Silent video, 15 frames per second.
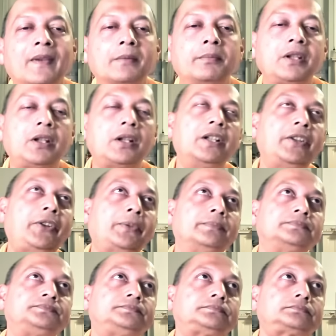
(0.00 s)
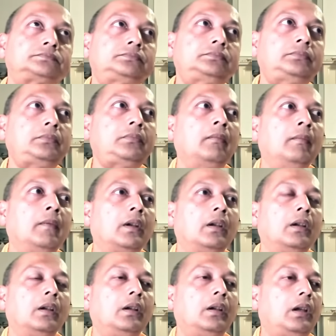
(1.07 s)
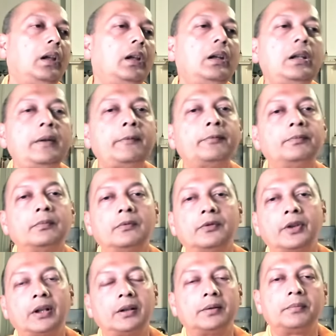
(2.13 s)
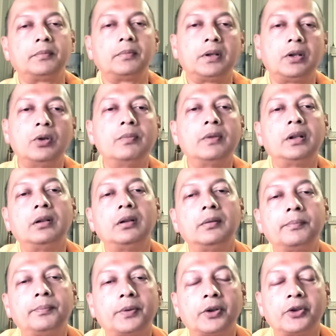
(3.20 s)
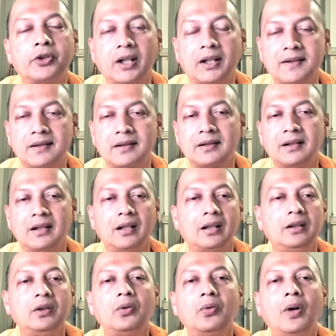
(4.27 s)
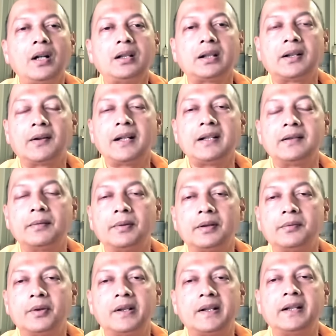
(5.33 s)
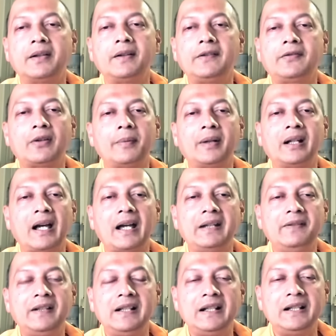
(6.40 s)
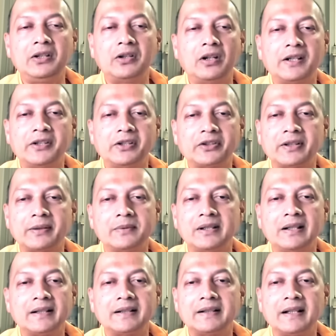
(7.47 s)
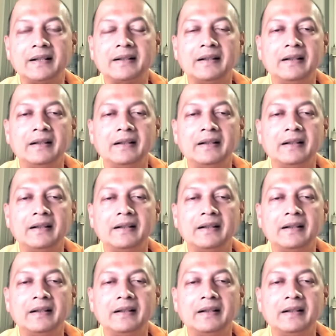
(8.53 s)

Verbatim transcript: because any human project, you want a great degree from an Ivy League college or something like that,